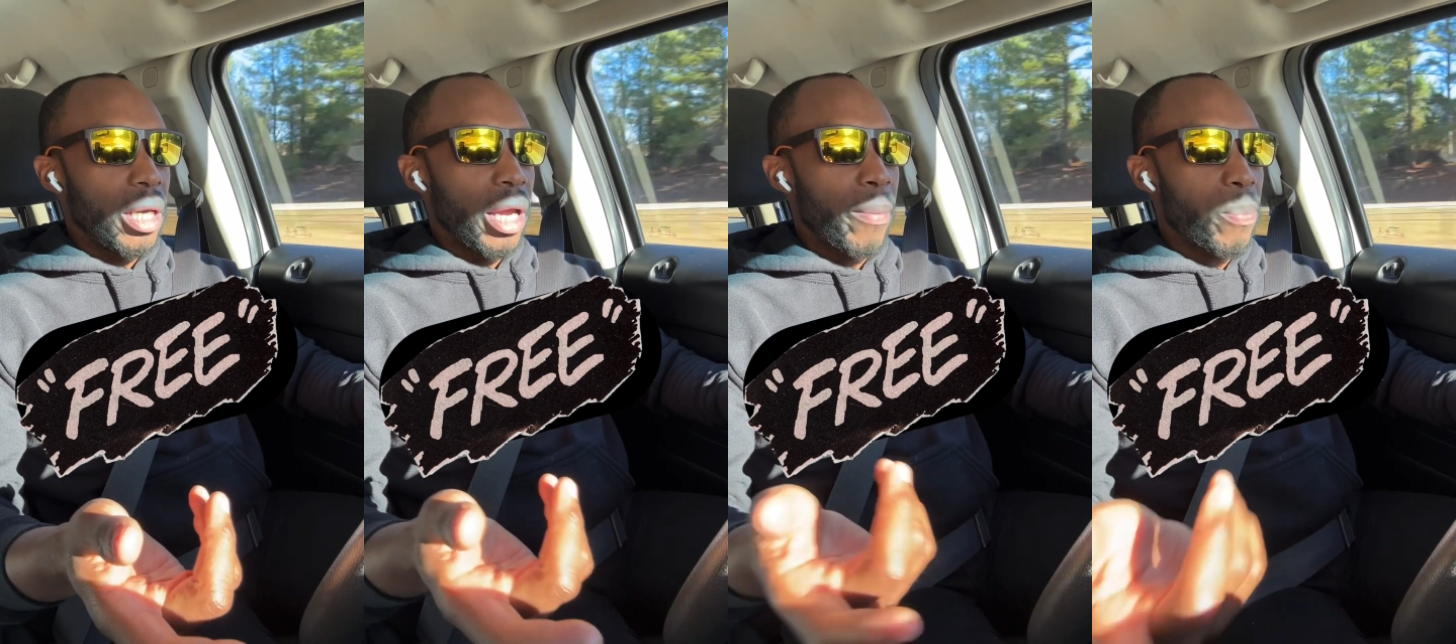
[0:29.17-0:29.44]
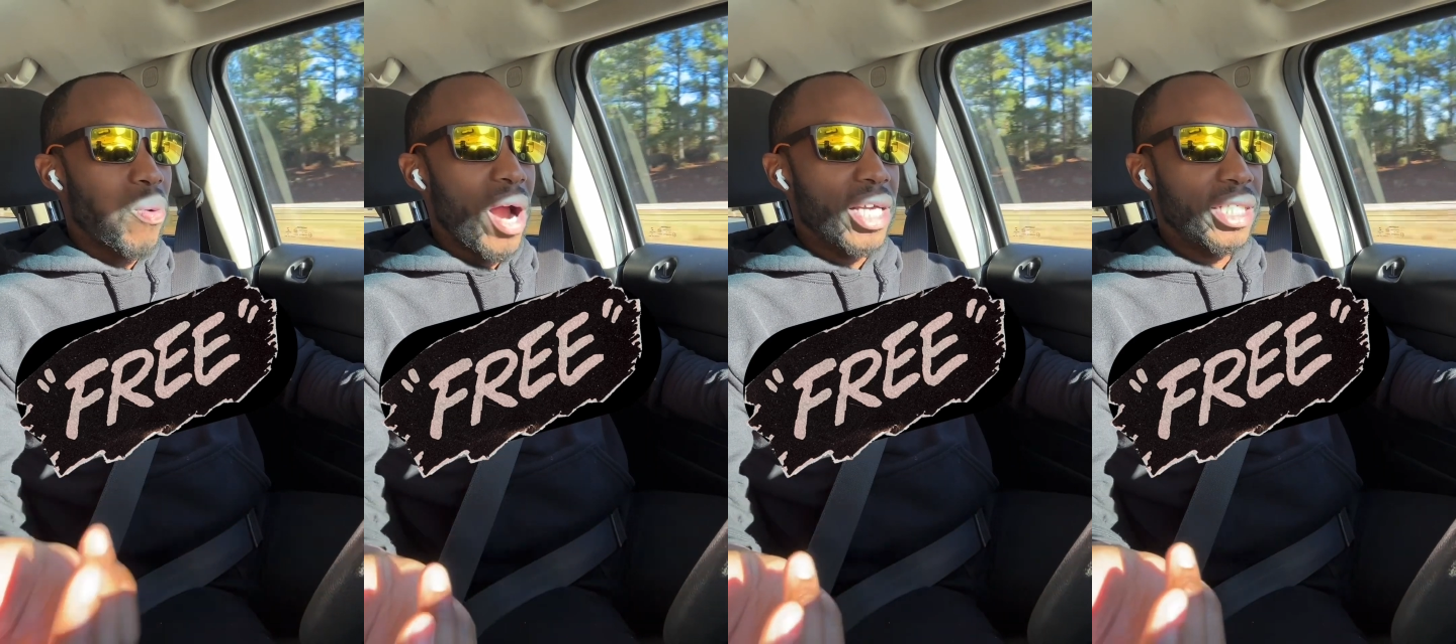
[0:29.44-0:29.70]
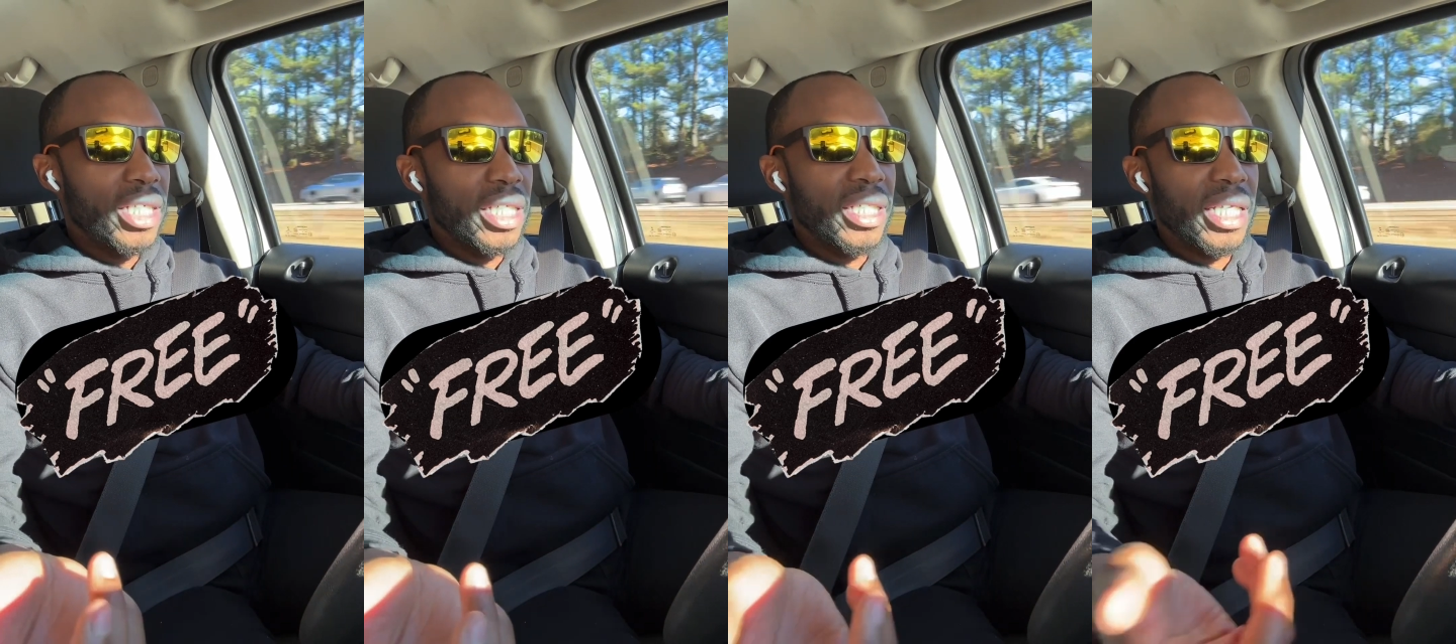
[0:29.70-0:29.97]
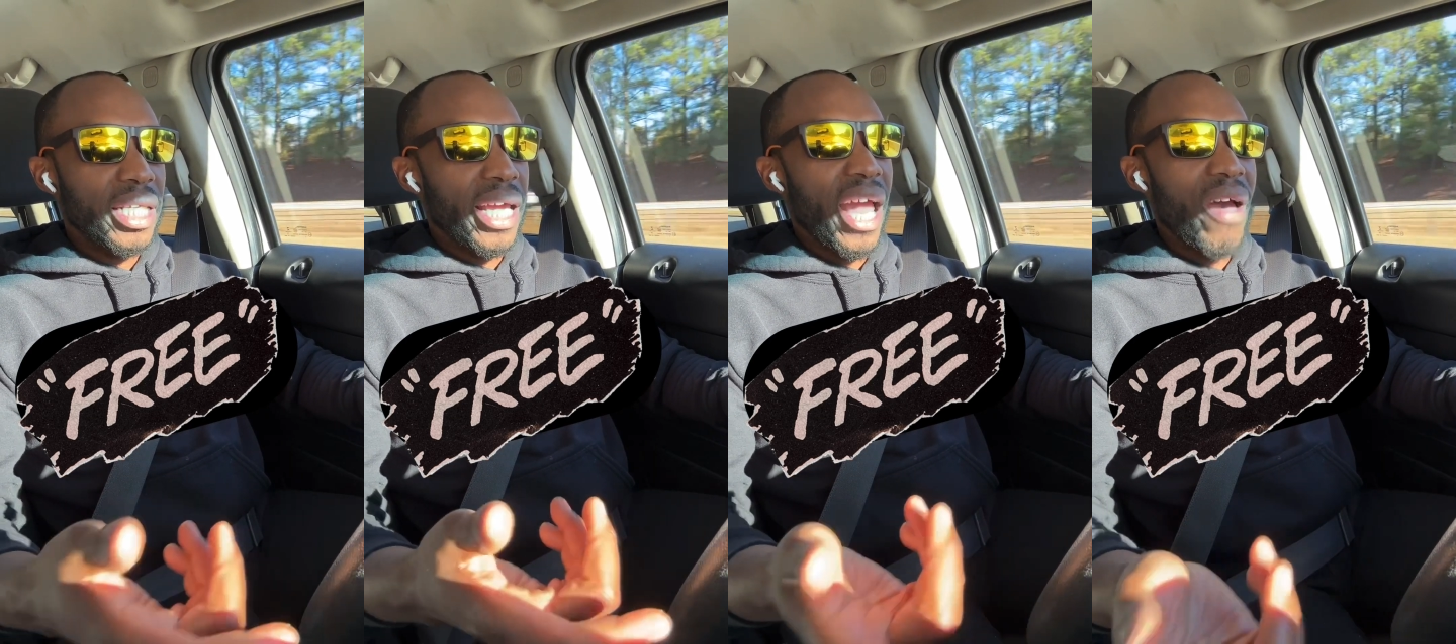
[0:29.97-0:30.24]
and process
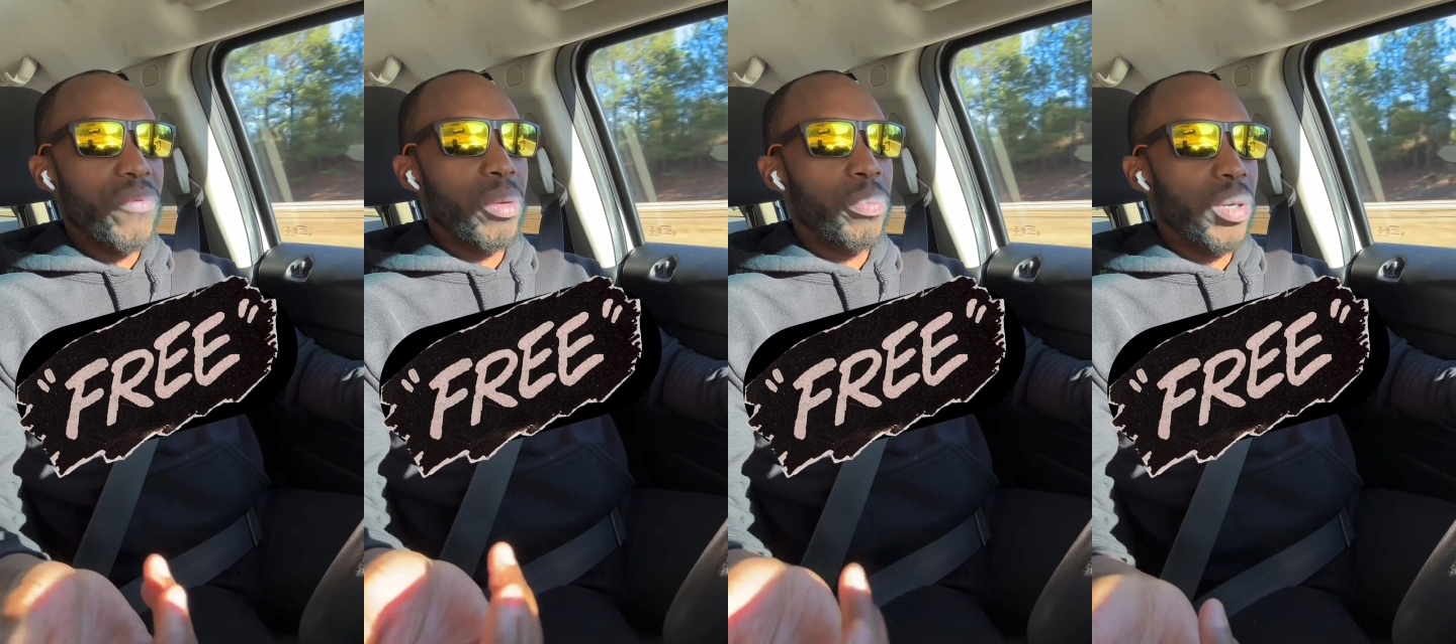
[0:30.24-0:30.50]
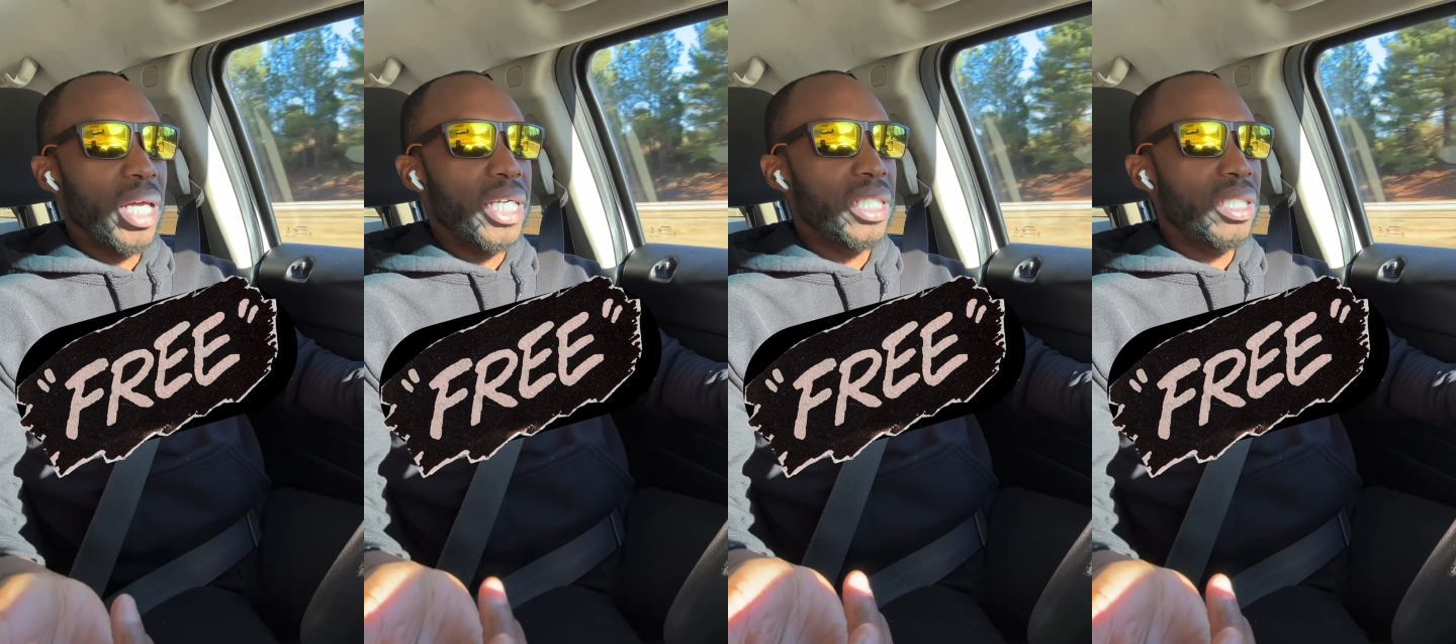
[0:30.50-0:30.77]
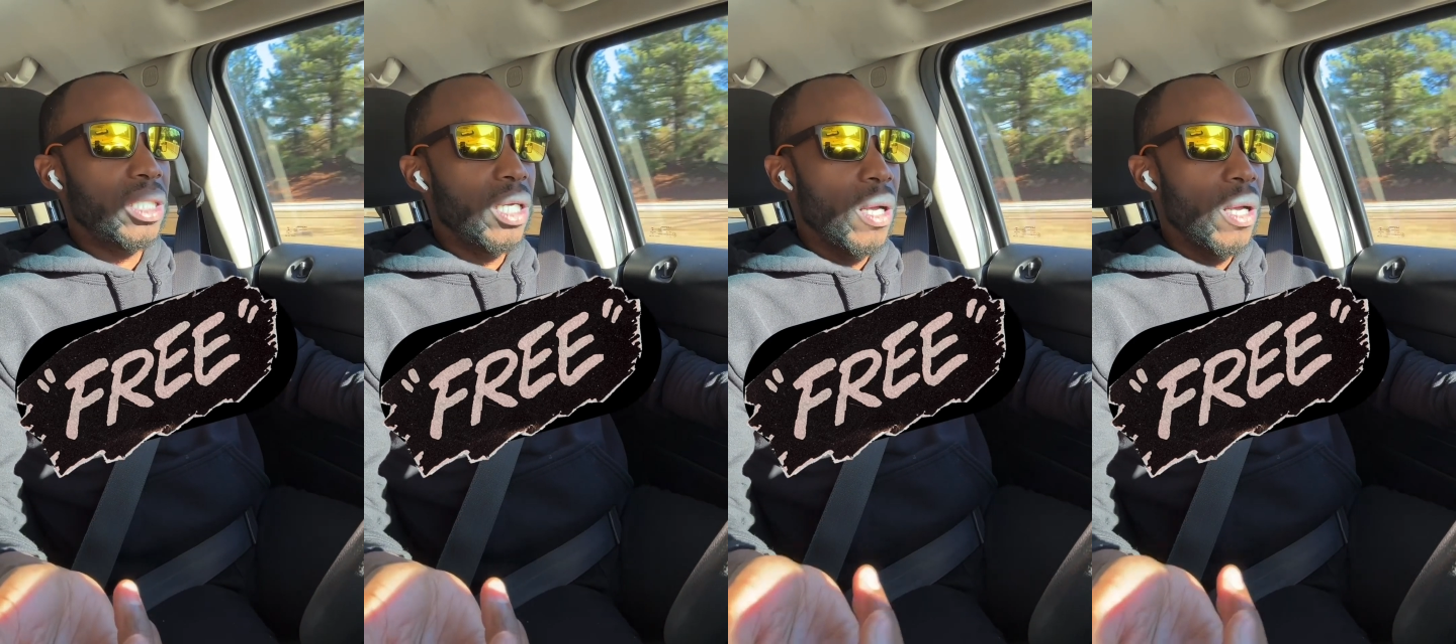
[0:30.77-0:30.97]
that they have in place